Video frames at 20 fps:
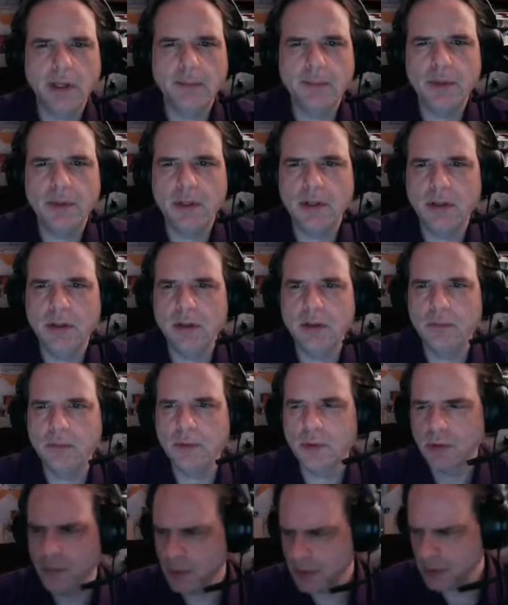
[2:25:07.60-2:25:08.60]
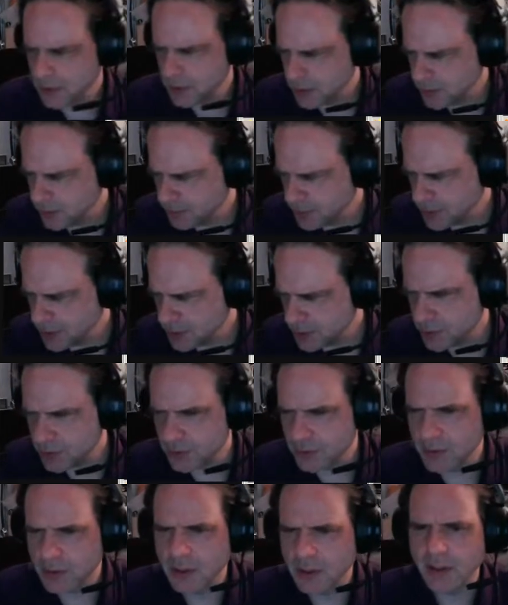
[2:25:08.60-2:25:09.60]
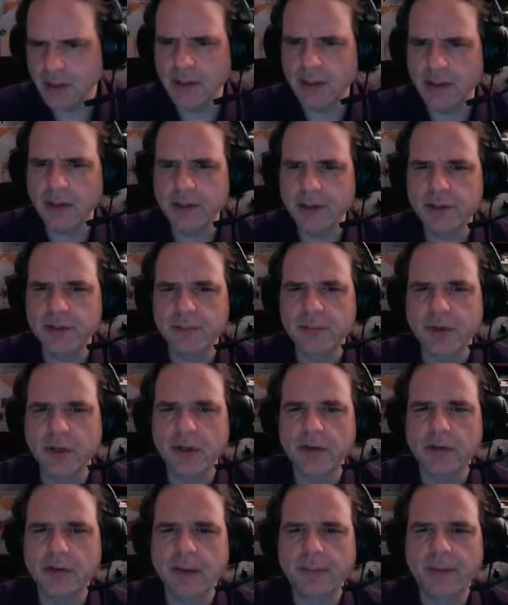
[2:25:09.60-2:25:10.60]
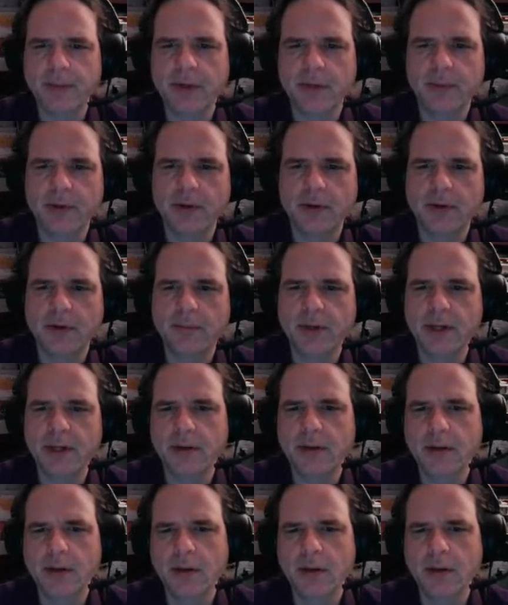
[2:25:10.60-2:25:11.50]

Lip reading: me real quickly make sure. I should probably wrap it up here in a minute.